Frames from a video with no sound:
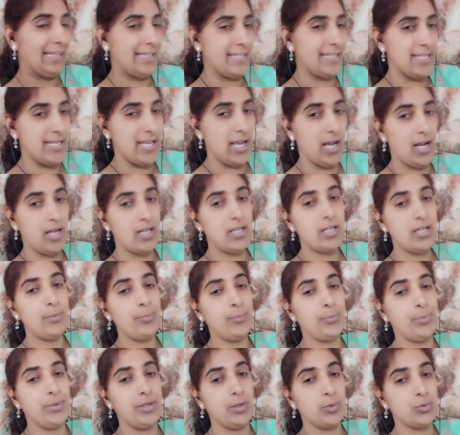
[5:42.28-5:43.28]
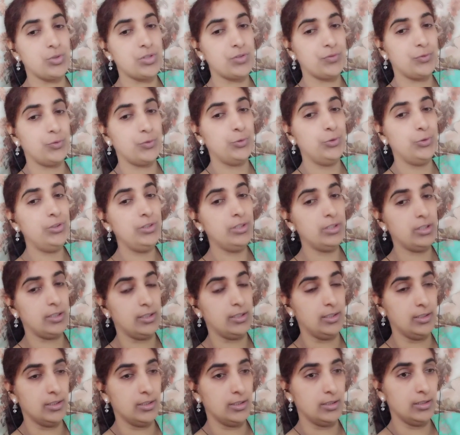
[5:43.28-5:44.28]
young beautiful
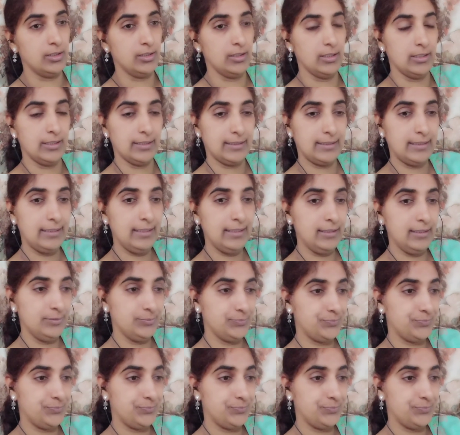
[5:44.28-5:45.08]
girl. Clear?